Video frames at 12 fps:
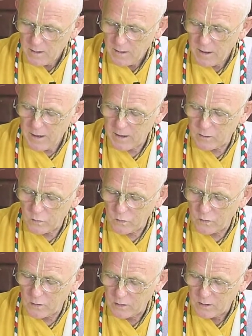
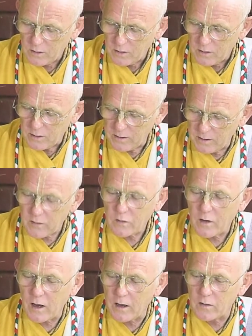And in this
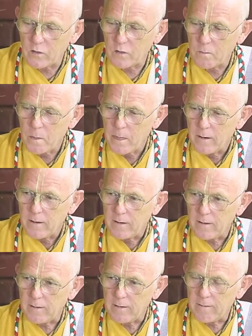case,
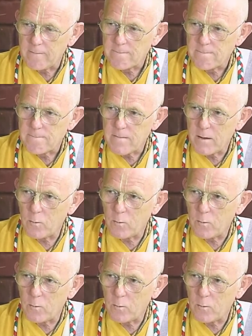it